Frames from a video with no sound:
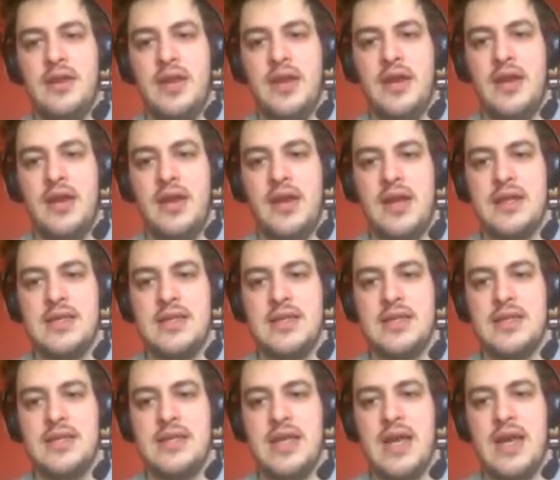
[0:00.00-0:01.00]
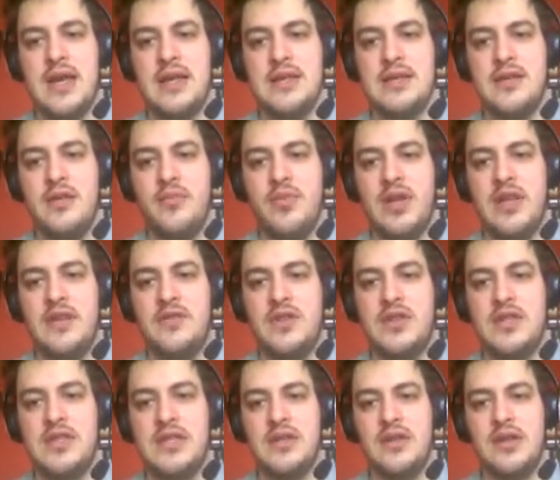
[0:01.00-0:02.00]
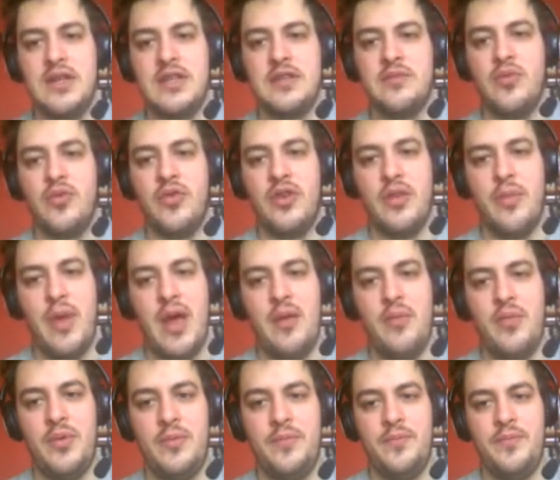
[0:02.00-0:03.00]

Uh, as it stands, I believe she's still exploring the map.